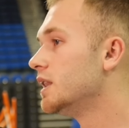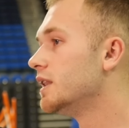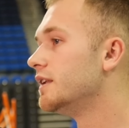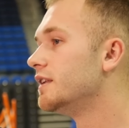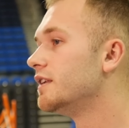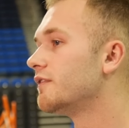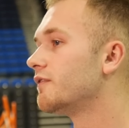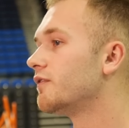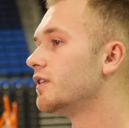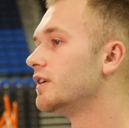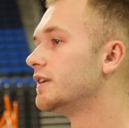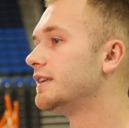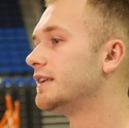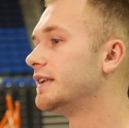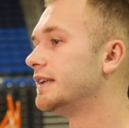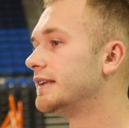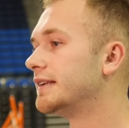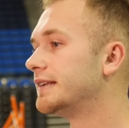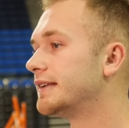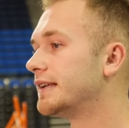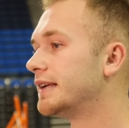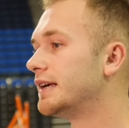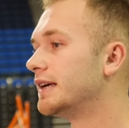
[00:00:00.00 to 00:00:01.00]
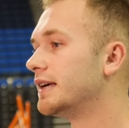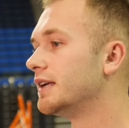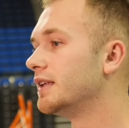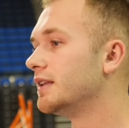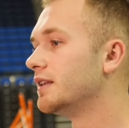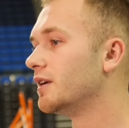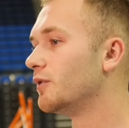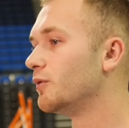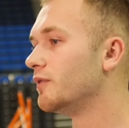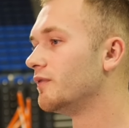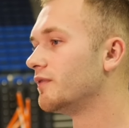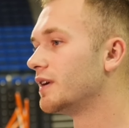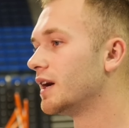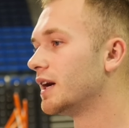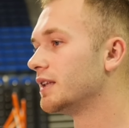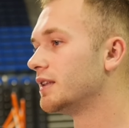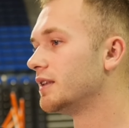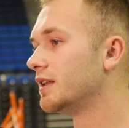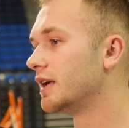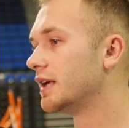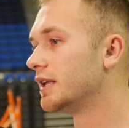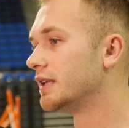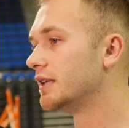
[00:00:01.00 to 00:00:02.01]
The difference is that we've
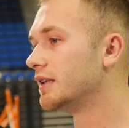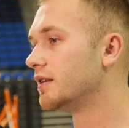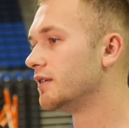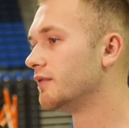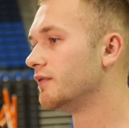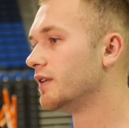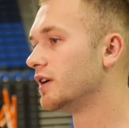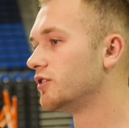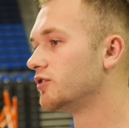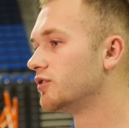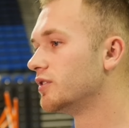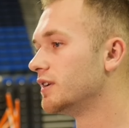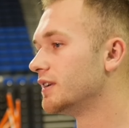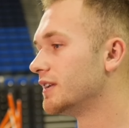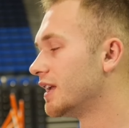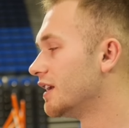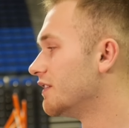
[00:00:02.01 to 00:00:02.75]
got the veterans